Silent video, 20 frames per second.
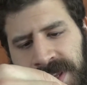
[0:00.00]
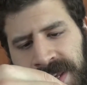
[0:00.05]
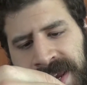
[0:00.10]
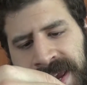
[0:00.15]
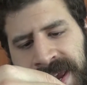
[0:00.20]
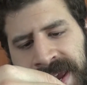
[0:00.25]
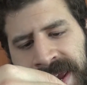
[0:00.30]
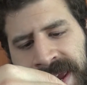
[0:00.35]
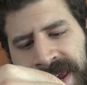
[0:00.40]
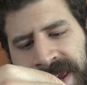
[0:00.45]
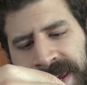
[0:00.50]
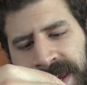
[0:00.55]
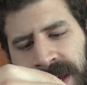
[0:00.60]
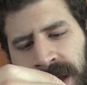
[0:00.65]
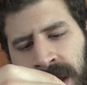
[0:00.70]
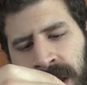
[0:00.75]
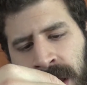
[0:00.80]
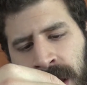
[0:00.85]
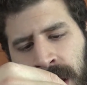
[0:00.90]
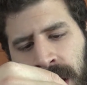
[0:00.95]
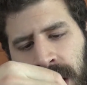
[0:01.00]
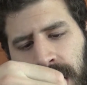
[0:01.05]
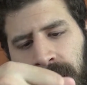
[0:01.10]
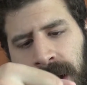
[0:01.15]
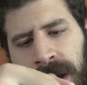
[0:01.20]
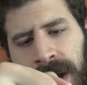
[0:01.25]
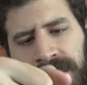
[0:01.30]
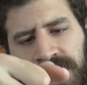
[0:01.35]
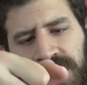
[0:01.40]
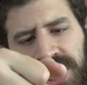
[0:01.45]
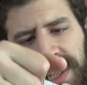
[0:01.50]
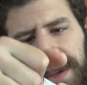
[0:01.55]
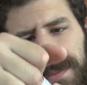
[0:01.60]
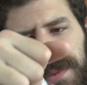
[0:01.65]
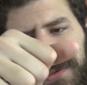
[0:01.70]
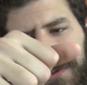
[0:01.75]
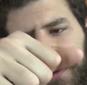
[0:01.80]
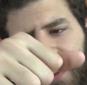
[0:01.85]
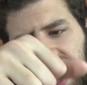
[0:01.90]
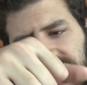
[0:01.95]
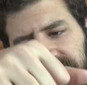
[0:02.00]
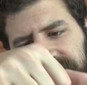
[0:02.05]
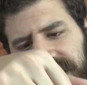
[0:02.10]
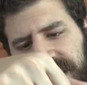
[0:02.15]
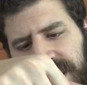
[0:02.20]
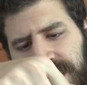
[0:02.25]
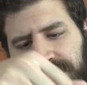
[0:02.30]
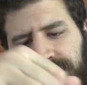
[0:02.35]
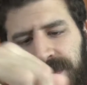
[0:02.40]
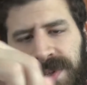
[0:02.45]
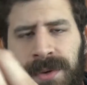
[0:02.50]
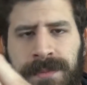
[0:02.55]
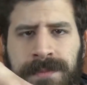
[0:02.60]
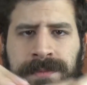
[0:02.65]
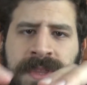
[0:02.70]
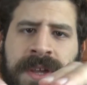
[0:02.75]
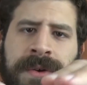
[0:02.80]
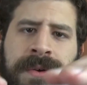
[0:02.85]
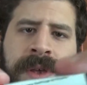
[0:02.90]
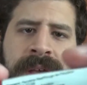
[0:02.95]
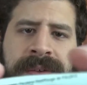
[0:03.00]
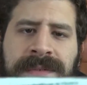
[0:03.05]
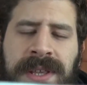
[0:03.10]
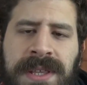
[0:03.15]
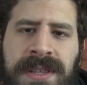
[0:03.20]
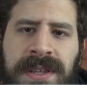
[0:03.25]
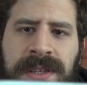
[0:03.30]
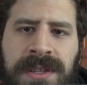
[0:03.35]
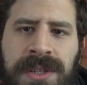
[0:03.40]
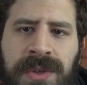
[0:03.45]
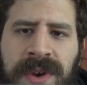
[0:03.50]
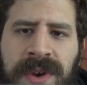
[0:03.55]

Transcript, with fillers: a, uh, just let me find it here. There you have it. You